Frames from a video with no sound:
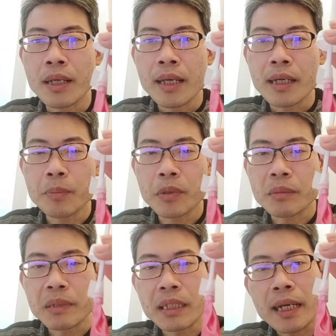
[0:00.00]
At the
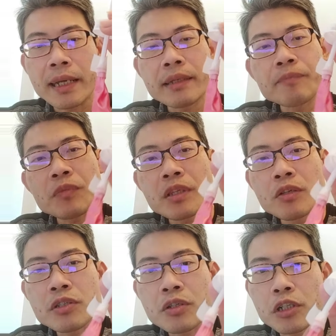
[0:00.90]
bottom here, I
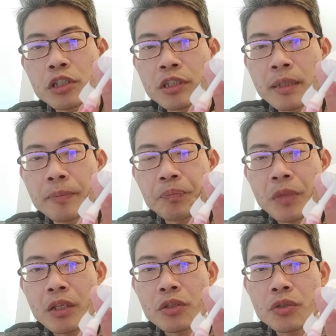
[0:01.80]
use scotch tape
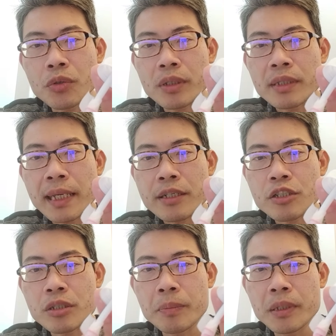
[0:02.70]
to attach
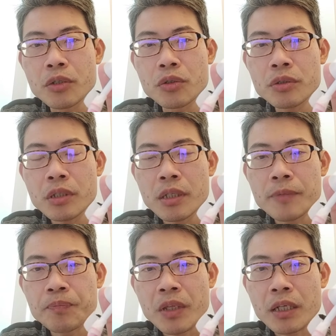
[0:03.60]
the balloon
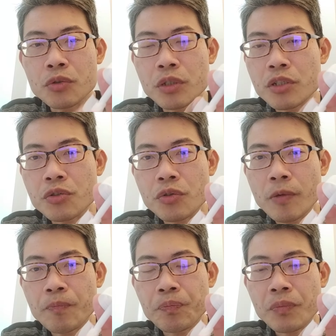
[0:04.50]
to the straw.
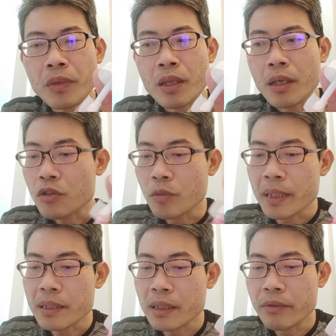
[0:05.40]
So
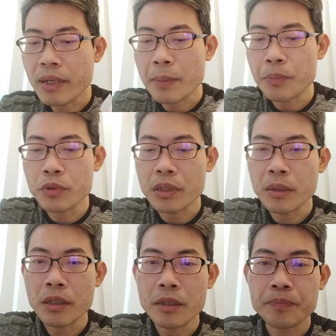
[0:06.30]
basically, right, I put
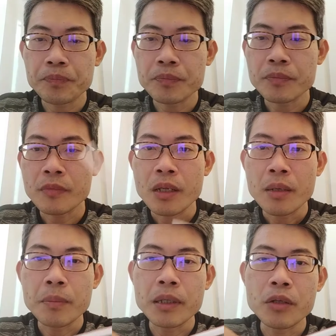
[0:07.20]
the
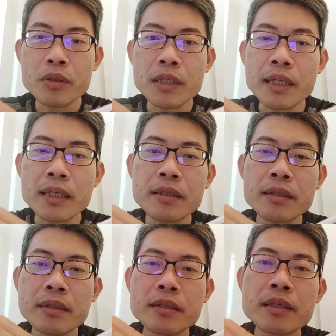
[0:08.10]
balloon in
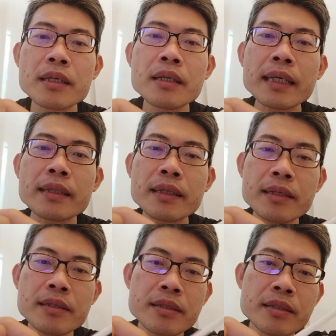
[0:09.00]
here like
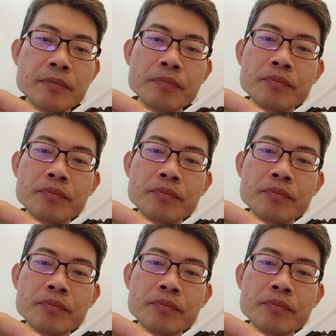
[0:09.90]
this